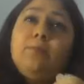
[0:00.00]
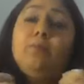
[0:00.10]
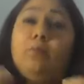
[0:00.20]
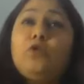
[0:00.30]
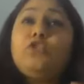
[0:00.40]

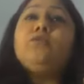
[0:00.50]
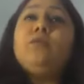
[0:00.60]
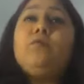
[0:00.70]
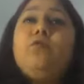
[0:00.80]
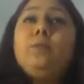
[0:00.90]
most of
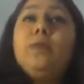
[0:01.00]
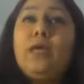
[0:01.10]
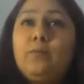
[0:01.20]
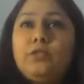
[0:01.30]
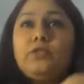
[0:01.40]
them will be
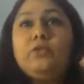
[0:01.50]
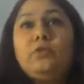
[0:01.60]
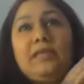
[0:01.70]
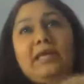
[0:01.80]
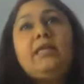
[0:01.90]
able to
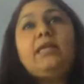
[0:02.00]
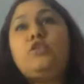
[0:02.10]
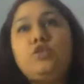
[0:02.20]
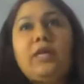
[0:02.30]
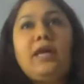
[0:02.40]
lean
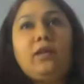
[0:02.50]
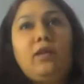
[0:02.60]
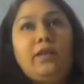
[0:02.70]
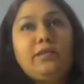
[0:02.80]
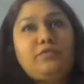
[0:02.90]
into that
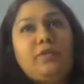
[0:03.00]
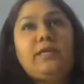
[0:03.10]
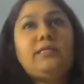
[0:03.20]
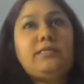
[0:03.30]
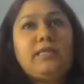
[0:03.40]
knowledge fund
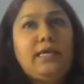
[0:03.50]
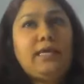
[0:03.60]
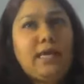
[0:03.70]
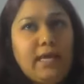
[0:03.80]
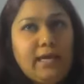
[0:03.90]
and say,
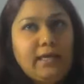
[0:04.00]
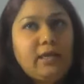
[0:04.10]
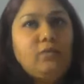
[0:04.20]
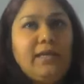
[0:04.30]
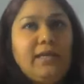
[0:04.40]
yeah, I
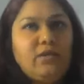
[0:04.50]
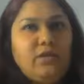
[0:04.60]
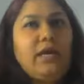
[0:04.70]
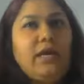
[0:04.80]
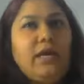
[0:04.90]
can relate to
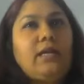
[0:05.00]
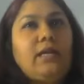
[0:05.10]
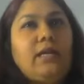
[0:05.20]
that.